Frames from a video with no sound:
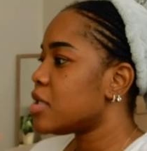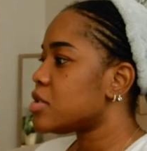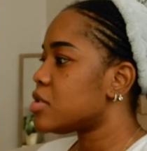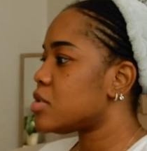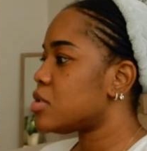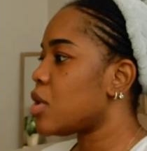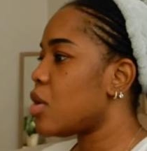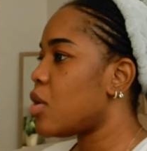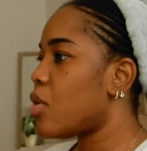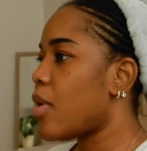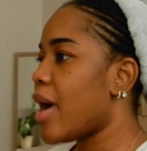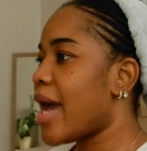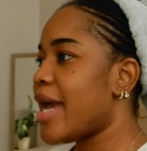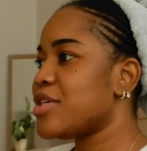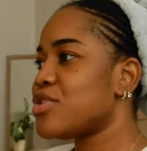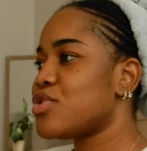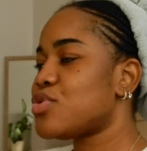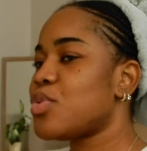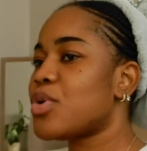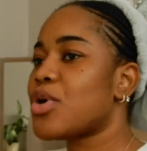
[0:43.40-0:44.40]
So
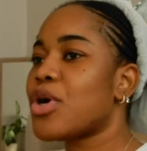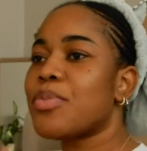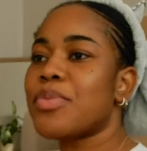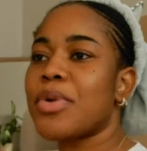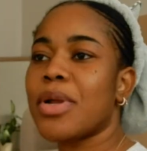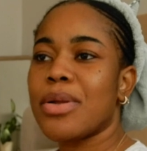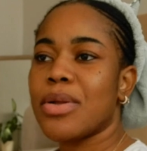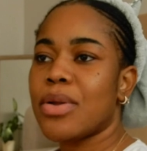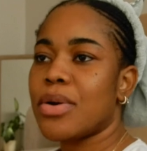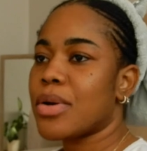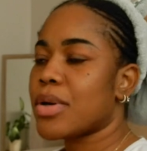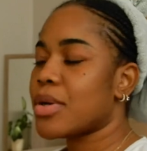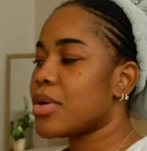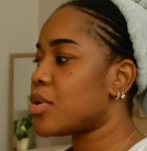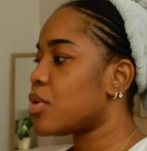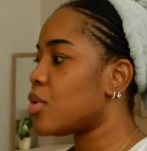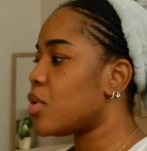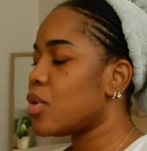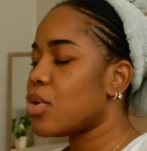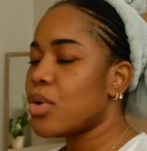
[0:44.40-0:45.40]
I just woke up not long
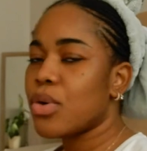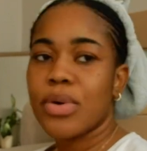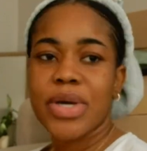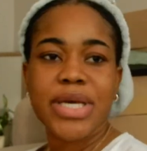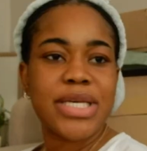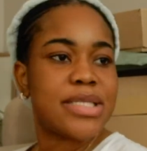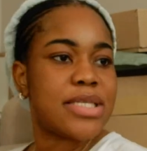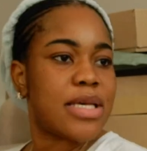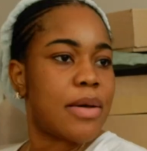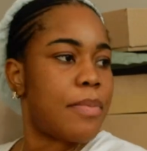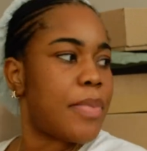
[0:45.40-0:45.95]
ago. It's